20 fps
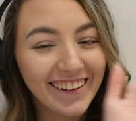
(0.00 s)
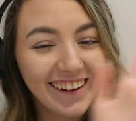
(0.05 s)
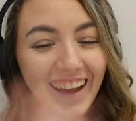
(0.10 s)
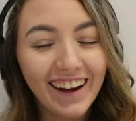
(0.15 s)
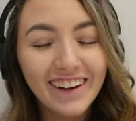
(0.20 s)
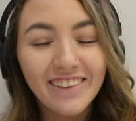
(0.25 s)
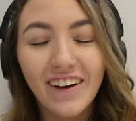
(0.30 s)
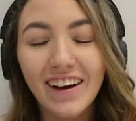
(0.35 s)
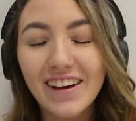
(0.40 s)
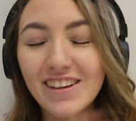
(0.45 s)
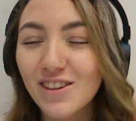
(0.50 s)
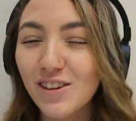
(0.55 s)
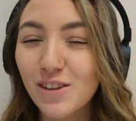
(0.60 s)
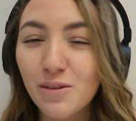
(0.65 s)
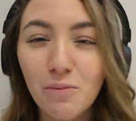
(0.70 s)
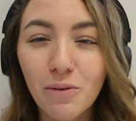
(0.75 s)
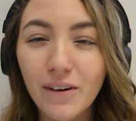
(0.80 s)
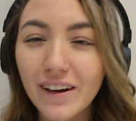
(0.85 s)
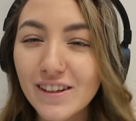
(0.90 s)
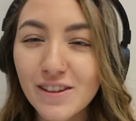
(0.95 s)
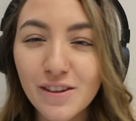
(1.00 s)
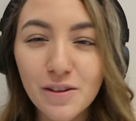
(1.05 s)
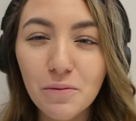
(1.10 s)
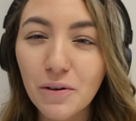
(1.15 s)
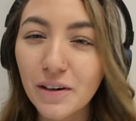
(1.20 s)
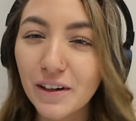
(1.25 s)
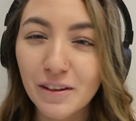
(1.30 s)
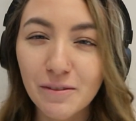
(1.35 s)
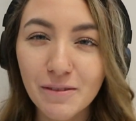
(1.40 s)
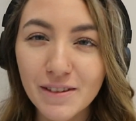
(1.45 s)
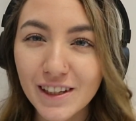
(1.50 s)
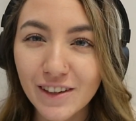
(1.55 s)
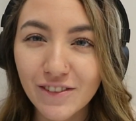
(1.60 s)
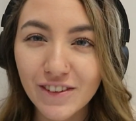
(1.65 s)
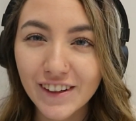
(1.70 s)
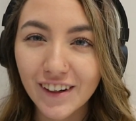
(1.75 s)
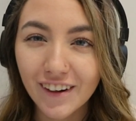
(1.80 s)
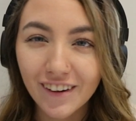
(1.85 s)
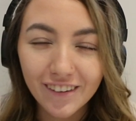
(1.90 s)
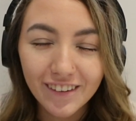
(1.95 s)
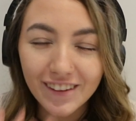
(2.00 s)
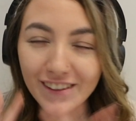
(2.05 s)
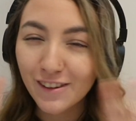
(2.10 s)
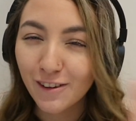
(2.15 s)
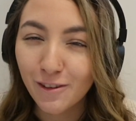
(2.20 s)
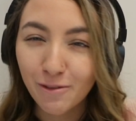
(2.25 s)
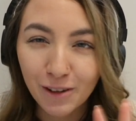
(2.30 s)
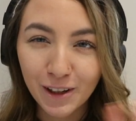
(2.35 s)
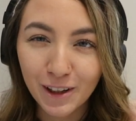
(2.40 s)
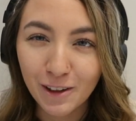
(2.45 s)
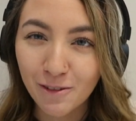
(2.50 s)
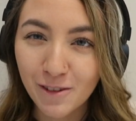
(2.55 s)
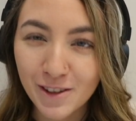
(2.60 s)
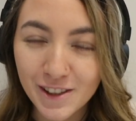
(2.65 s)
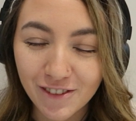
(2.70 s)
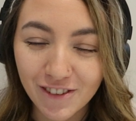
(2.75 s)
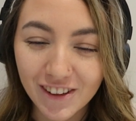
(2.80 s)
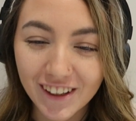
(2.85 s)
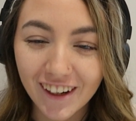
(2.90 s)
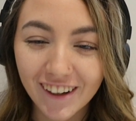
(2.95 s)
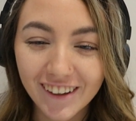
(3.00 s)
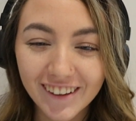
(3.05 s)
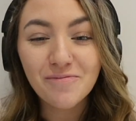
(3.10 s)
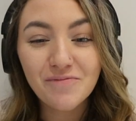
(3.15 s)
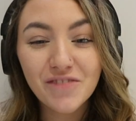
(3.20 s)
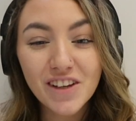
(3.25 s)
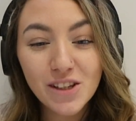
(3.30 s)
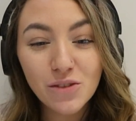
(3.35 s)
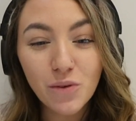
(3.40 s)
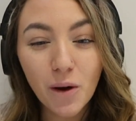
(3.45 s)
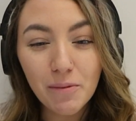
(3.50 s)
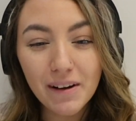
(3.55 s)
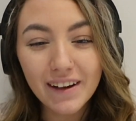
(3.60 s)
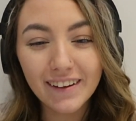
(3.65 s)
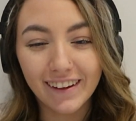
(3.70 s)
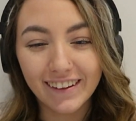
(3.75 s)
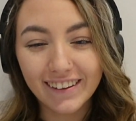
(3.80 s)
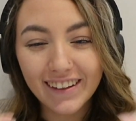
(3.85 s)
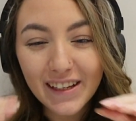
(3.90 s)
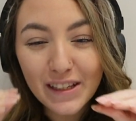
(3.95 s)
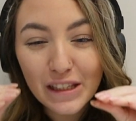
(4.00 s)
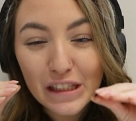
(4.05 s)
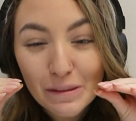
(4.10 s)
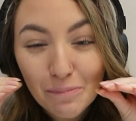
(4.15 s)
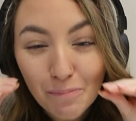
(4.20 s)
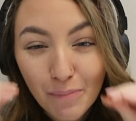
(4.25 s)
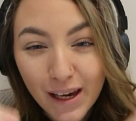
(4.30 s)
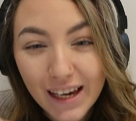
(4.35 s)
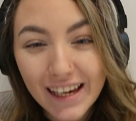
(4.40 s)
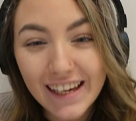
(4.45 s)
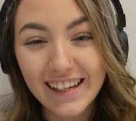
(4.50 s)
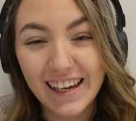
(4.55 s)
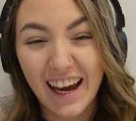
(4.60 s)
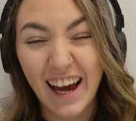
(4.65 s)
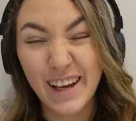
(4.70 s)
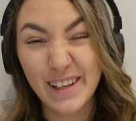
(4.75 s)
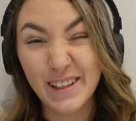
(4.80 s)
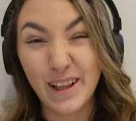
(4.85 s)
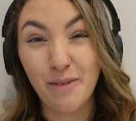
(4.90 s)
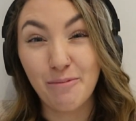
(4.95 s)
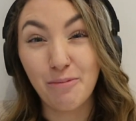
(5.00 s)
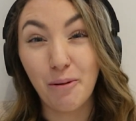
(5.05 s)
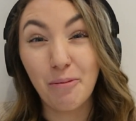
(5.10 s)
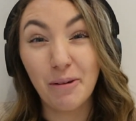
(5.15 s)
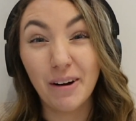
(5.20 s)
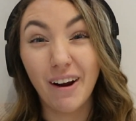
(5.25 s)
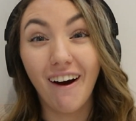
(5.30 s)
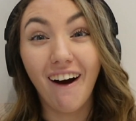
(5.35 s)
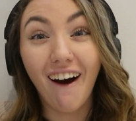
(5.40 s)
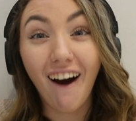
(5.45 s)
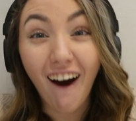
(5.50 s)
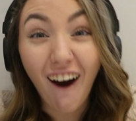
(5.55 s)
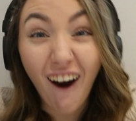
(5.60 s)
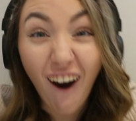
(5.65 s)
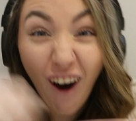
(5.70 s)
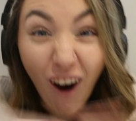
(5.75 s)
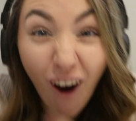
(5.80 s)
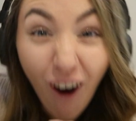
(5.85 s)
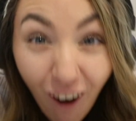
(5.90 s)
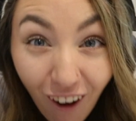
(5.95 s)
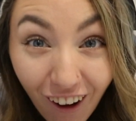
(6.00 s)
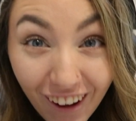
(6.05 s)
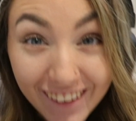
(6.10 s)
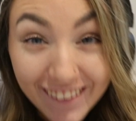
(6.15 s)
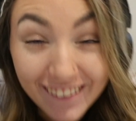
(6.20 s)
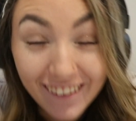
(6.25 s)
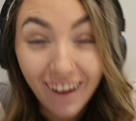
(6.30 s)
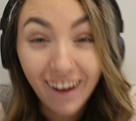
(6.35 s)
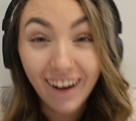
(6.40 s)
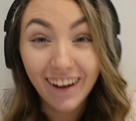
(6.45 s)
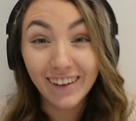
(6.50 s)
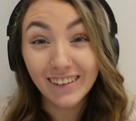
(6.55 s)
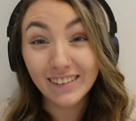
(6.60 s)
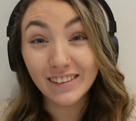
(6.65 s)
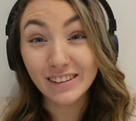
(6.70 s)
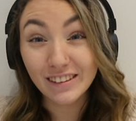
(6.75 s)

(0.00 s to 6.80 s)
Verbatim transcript: Anyway, it's not the point of the music video. It's not the point of the music video. This is what I mean, like this beat, yeah, it's like proper like hard, like